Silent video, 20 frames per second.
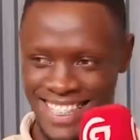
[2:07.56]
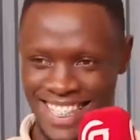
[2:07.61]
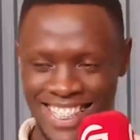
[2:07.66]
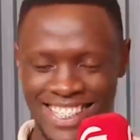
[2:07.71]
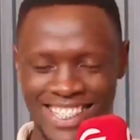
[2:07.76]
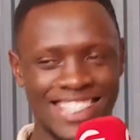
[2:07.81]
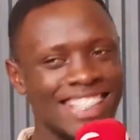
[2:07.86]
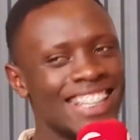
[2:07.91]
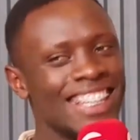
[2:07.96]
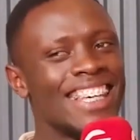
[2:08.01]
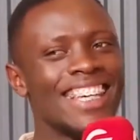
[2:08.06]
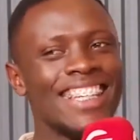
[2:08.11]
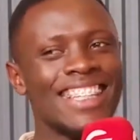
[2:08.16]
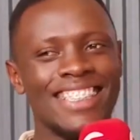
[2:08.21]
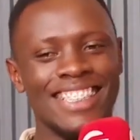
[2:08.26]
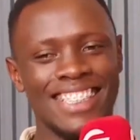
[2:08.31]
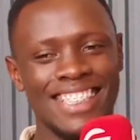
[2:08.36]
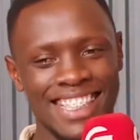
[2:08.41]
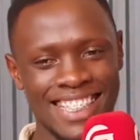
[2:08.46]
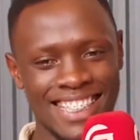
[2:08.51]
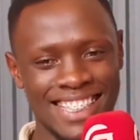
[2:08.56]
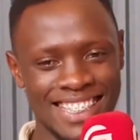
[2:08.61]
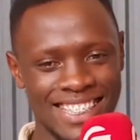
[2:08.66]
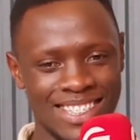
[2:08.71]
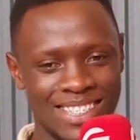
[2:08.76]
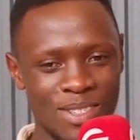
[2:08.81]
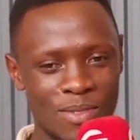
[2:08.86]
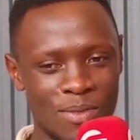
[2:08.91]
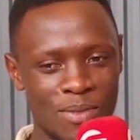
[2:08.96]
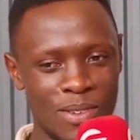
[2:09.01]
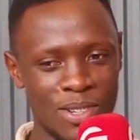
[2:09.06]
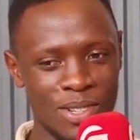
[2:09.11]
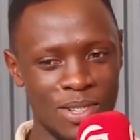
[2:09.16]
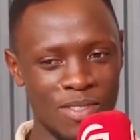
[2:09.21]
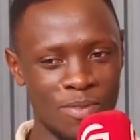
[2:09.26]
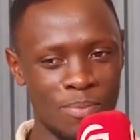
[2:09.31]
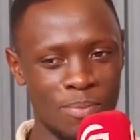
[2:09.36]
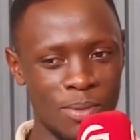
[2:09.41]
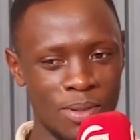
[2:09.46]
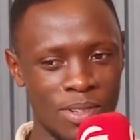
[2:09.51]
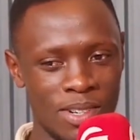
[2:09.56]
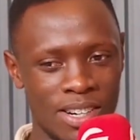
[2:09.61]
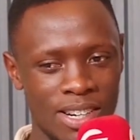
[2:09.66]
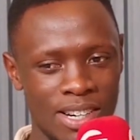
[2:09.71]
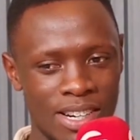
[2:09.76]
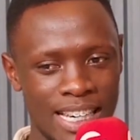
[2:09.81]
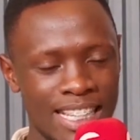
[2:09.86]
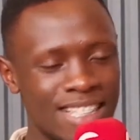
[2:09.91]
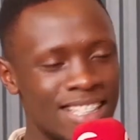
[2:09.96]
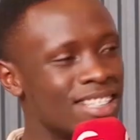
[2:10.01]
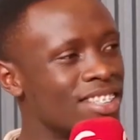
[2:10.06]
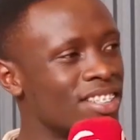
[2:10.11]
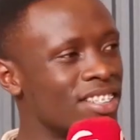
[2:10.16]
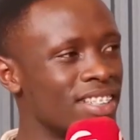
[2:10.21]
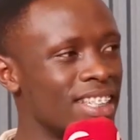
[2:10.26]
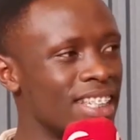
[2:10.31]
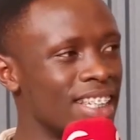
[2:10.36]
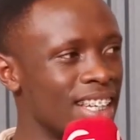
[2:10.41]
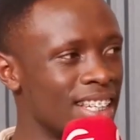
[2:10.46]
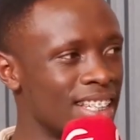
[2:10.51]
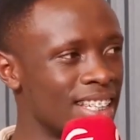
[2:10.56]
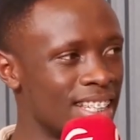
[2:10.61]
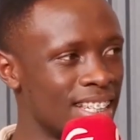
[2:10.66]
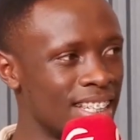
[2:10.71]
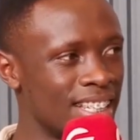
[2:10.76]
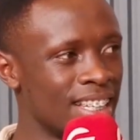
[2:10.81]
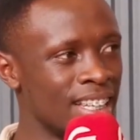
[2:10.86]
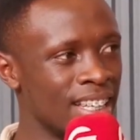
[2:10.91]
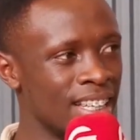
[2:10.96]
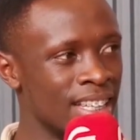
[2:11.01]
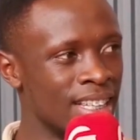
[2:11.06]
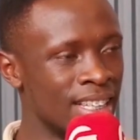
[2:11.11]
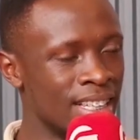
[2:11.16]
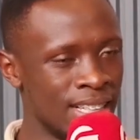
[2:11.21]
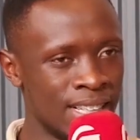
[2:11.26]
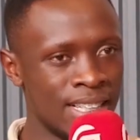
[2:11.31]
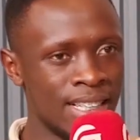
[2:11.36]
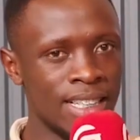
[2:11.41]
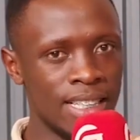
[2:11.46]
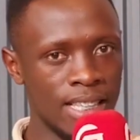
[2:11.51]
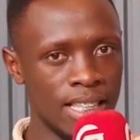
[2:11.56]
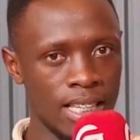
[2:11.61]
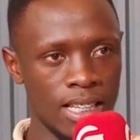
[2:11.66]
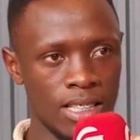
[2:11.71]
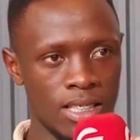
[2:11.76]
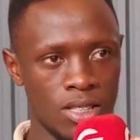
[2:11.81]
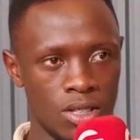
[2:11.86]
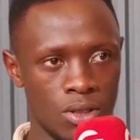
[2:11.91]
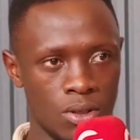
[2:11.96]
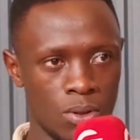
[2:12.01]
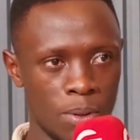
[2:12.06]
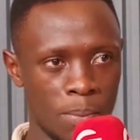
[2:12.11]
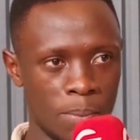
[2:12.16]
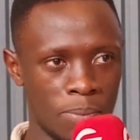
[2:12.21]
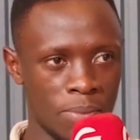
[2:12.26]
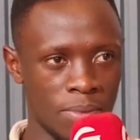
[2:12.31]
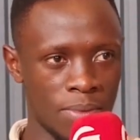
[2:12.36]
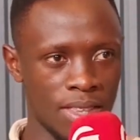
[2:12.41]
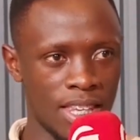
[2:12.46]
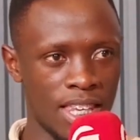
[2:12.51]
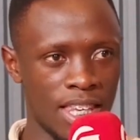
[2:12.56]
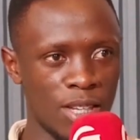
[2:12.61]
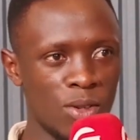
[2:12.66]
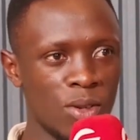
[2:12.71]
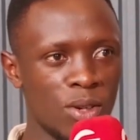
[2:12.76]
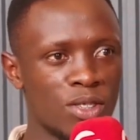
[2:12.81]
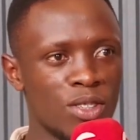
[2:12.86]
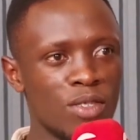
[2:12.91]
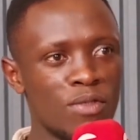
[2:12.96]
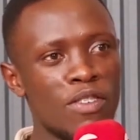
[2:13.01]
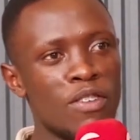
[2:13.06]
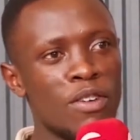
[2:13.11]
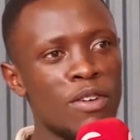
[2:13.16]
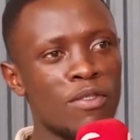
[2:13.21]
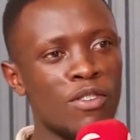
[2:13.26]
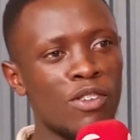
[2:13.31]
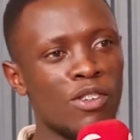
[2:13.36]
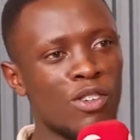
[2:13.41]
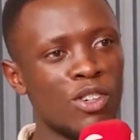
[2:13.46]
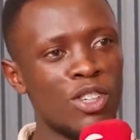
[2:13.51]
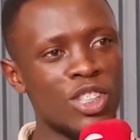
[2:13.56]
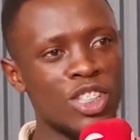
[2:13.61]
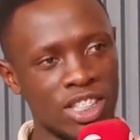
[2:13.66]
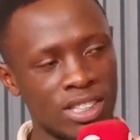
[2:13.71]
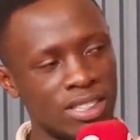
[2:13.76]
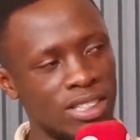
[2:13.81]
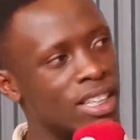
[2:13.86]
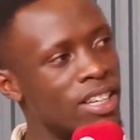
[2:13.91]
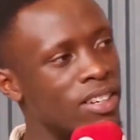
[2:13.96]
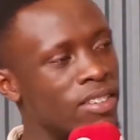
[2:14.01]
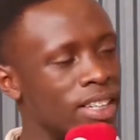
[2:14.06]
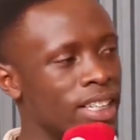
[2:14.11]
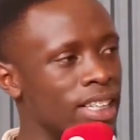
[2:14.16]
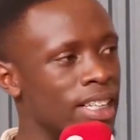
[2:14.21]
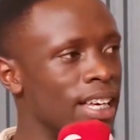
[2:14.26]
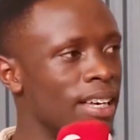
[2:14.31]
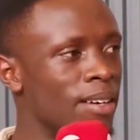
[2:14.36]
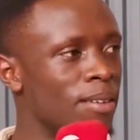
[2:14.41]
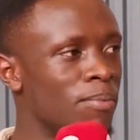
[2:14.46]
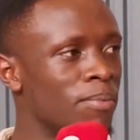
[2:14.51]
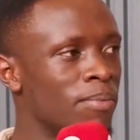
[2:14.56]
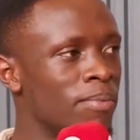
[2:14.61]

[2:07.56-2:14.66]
You see, he's so fond of history and yeah, so he looked of a revolutionary name.